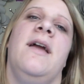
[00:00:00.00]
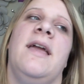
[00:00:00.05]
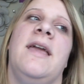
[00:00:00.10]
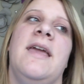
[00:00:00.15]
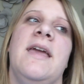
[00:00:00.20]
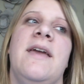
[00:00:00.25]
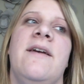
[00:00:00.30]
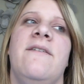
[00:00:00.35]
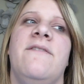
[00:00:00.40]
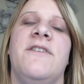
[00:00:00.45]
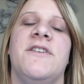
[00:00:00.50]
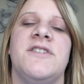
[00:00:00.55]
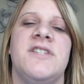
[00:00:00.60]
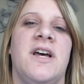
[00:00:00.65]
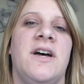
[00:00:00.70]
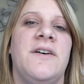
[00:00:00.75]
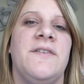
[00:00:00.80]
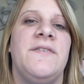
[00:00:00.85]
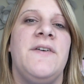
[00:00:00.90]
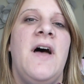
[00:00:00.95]
give
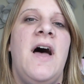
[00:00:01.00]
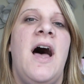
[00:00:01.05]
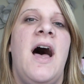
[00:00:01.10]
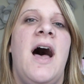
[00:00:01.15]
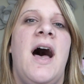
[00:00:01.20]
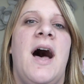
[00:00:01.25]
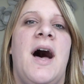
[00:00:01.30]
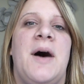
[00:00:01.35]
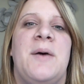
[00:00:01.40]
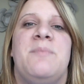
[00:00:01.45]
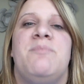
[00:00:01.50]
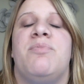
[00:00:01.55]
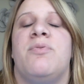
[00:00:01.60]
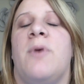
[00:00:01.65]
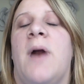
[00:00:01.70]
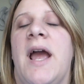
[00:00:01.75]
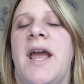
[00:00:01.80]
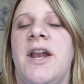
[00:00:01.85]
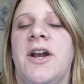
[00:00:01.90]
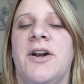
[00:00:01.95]
yourself a
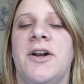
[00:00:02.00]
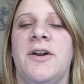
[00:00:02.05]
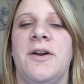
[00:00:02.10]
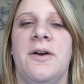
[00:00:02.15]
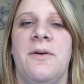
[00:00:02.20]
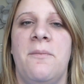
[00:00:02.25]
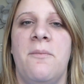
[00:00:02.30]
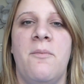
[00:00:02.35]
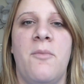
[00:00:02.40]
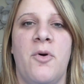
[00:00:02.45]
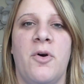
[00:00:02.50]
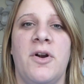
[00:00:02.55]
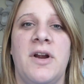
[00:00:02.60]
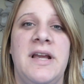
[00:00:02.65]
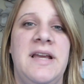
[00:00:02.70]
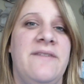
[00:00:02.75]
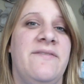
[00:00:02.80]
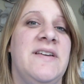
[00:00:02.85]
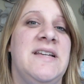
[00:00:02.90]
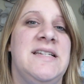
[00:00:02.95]
brighter, more
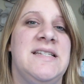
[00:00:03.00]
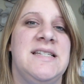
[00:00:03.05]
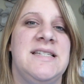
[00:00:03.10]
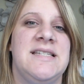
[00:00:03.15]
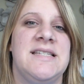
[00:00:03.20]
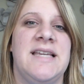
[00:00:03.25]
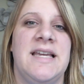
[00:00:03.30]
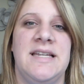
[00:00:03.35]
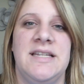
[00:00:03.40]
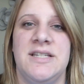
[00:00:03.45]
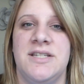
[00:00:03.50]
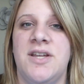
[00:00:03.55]
even skin